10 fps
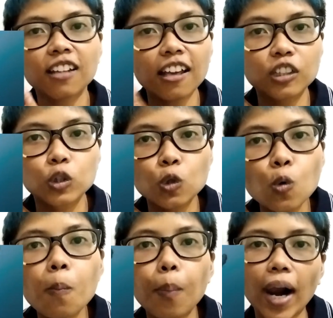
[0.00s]
like
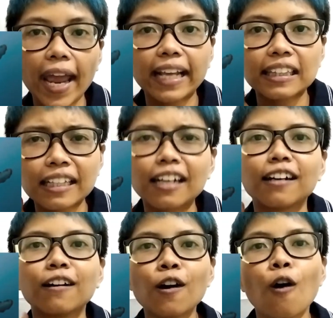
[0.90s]

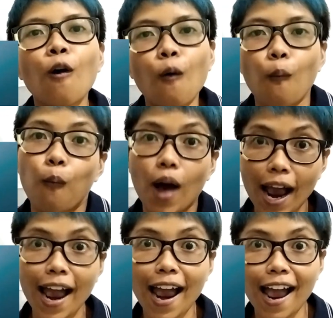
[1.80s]
zooplankton.
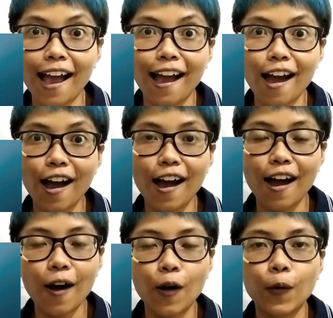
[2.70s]

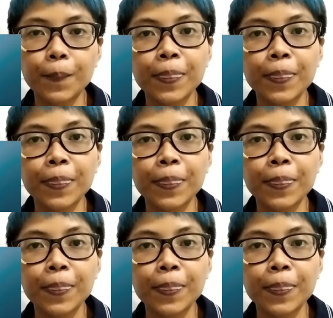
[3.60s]
Wow!